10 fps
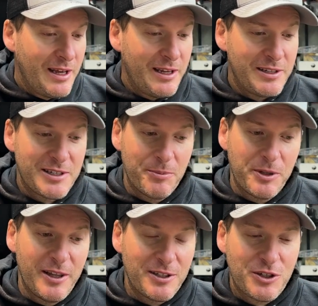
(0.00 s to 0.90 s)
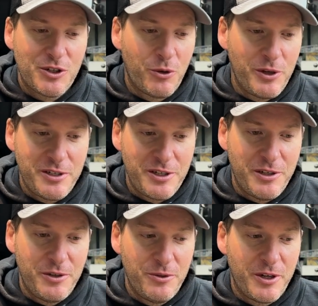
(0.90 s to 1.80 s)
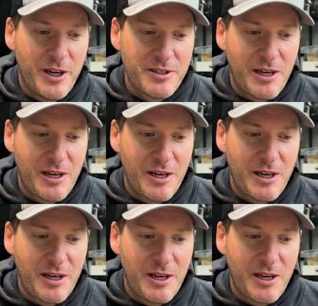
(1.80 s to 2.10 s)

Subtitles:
And it's something that's so easy to do, guys.